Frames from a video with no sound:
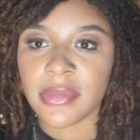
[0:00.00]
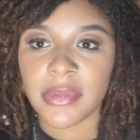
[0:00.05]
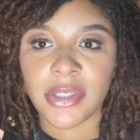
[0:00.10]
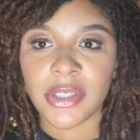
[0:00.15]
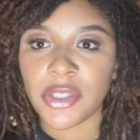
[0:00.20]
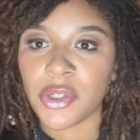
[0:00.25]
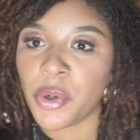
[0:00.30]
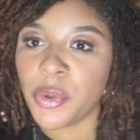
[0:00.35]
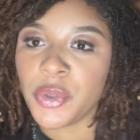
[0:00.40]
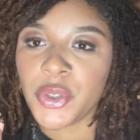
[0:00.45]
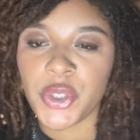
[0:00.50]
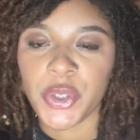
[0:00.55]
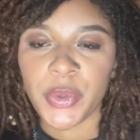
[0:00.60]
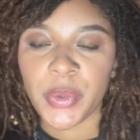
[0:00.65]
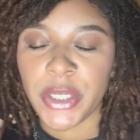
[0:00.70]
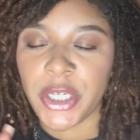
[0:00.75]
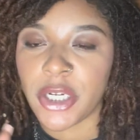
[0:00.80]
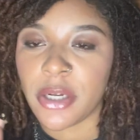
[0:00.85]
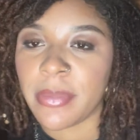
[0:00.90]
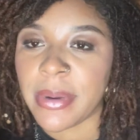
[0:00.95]
don't do
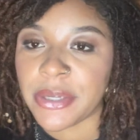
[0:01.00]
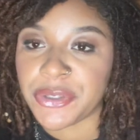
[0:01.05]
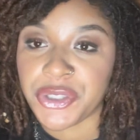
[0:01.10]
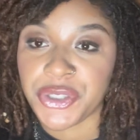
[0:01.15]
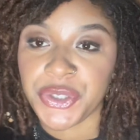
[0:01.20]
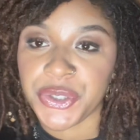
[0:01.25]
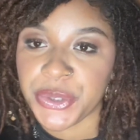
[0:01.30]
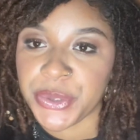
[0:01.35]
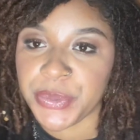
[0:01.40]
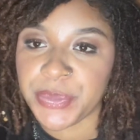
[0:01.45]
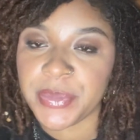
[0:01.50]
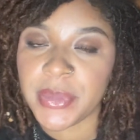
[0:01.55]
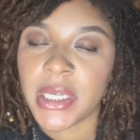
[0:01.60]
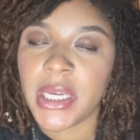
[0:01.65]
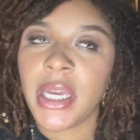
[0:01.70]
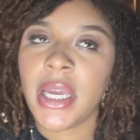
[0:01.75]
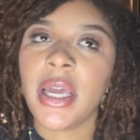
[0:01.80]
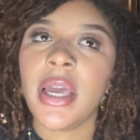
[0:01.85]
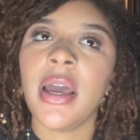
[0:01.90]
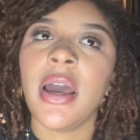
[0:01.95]
what you're about to do.
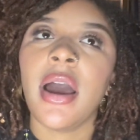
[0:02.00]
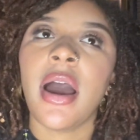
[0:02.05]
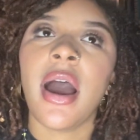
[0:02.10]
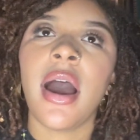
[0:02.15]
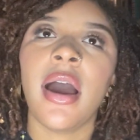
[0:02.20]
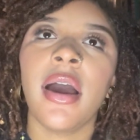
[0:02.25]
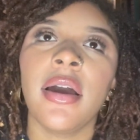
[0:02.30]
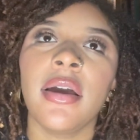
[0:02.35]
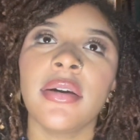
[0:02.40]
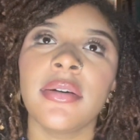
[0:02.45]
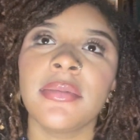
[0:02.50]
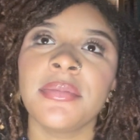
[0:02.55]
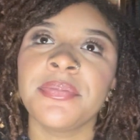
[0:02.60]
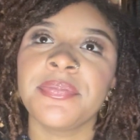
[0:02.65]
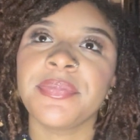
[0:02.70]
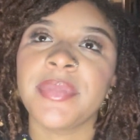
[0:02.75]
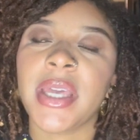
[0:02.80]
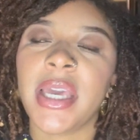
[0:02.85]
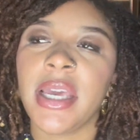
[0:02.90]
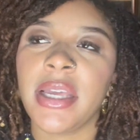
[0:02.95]

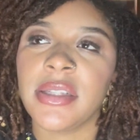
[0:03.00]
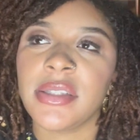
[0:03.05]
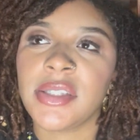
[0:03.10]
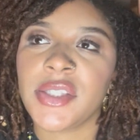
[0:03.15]
And